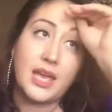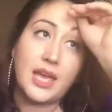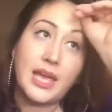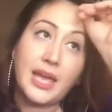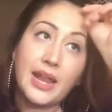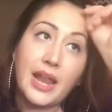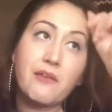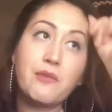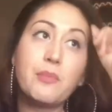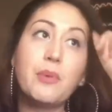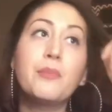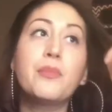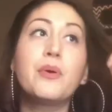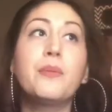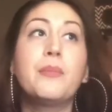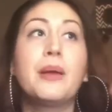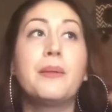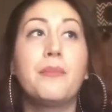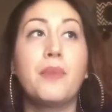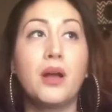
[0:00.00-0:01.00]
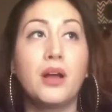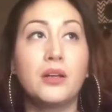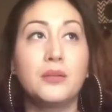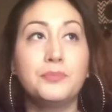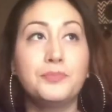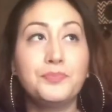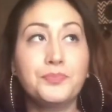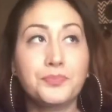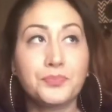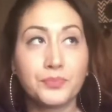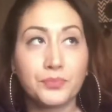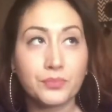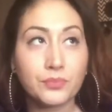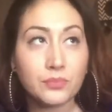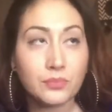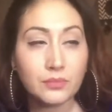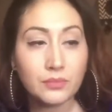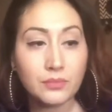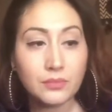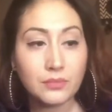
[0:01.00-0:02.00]
And I remember my mom,
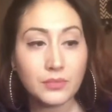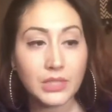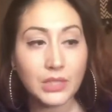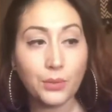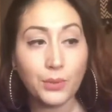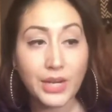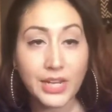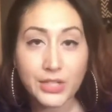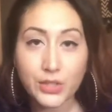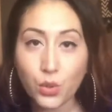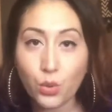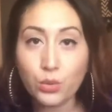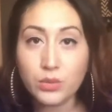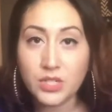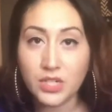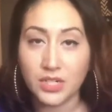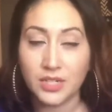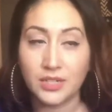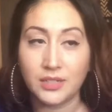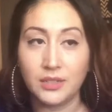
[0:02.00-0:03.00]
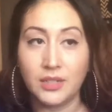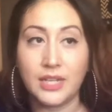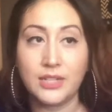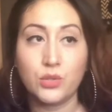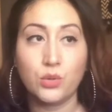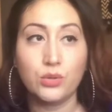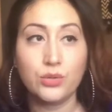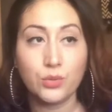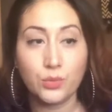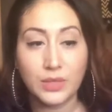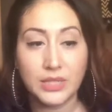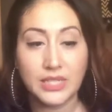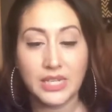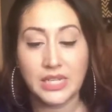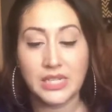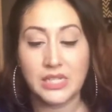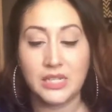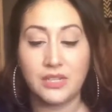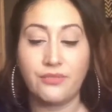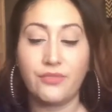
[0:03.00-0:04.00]
when I told her one day,
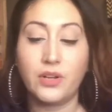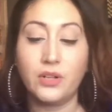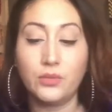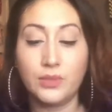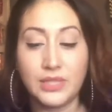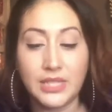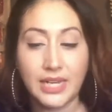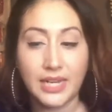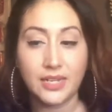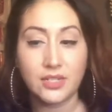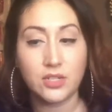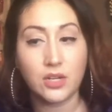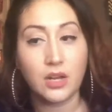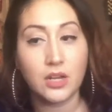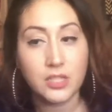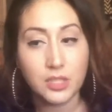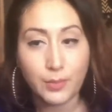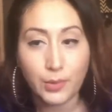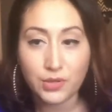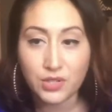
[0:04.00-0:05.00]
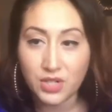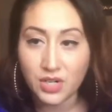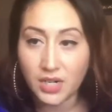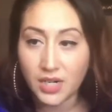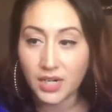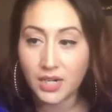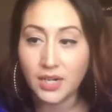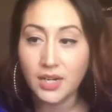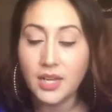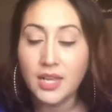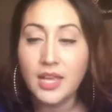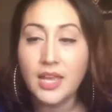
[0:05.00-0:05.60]
and then the following day I spoke to her,